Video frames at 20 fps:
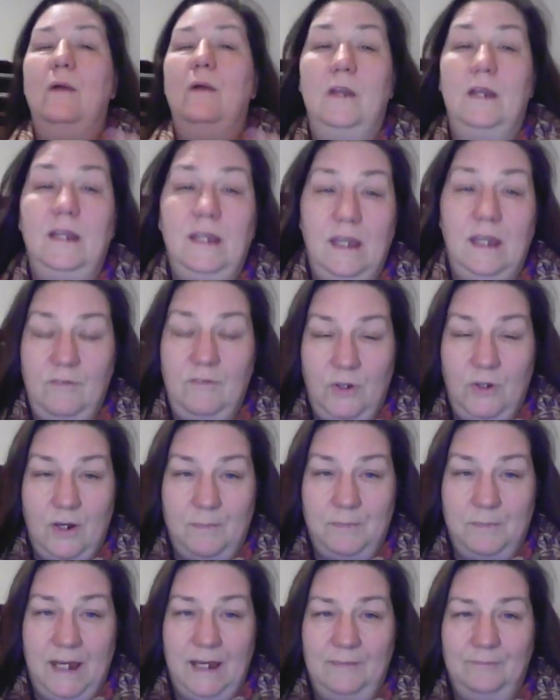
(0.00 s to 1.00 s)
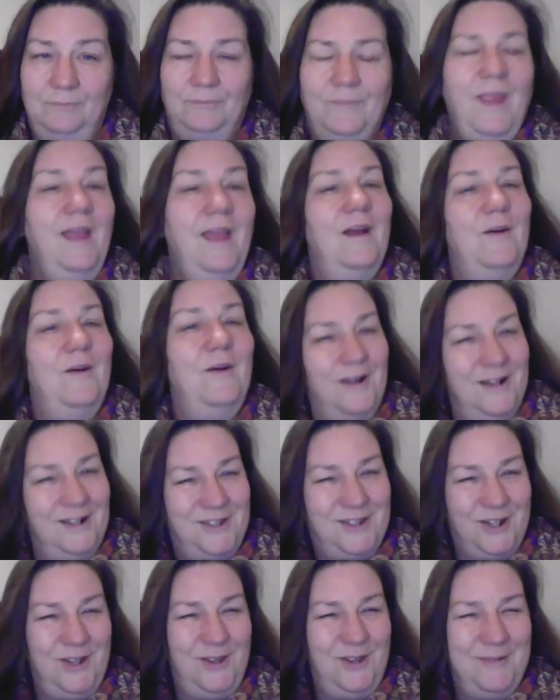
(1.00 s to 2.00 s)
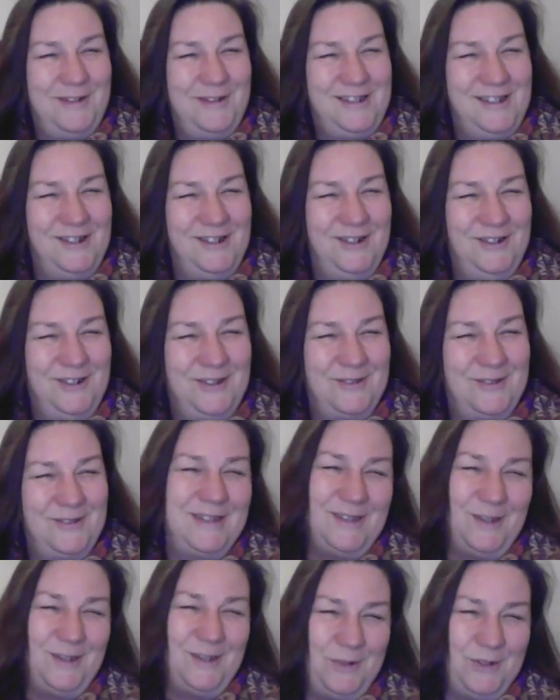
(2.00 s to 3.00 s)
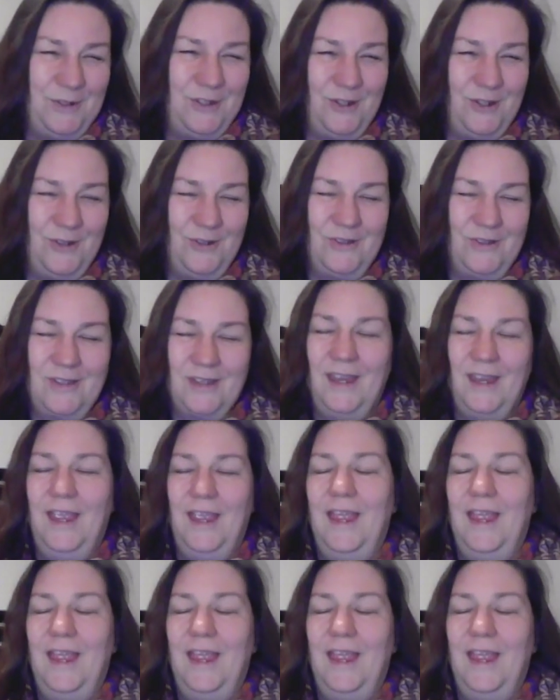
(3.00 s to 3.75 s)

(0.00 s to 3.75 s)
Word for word: I wanted to give you an update. I wanted to show you my shoes, my stupid shoes.